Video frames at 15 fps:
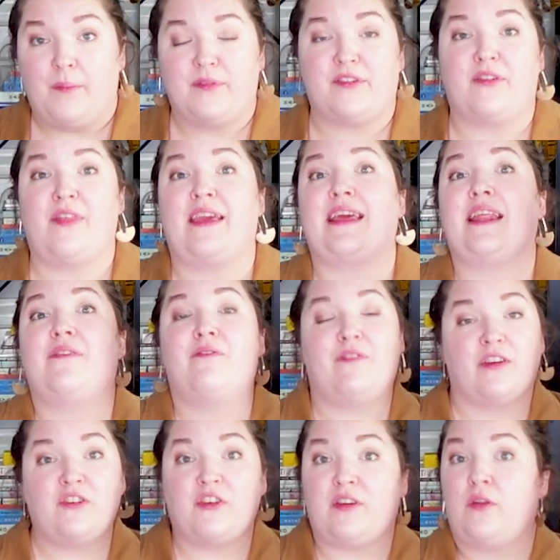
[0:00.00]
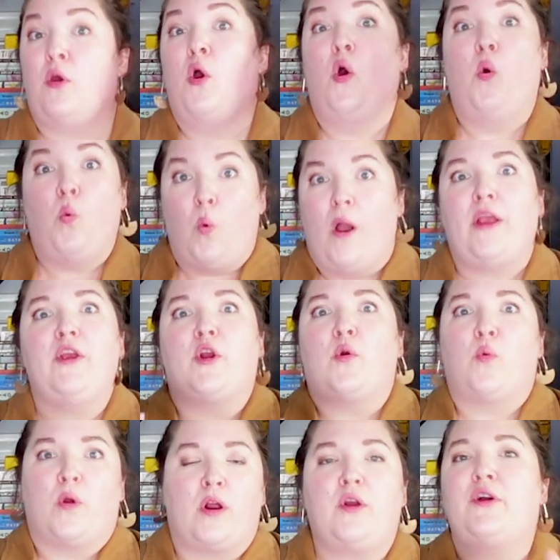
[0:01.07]
so they can envision what your
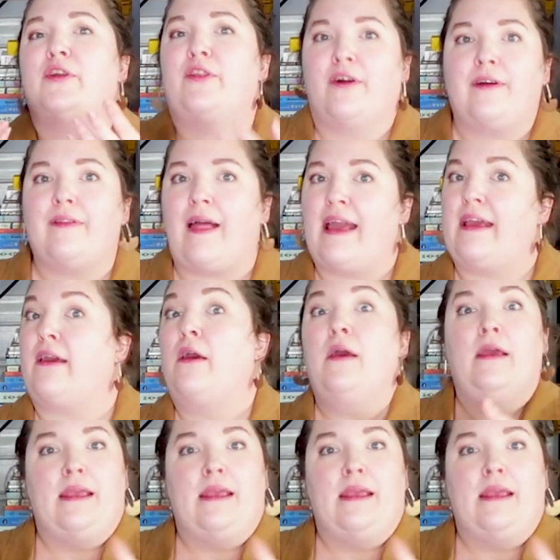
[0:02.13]
work could look like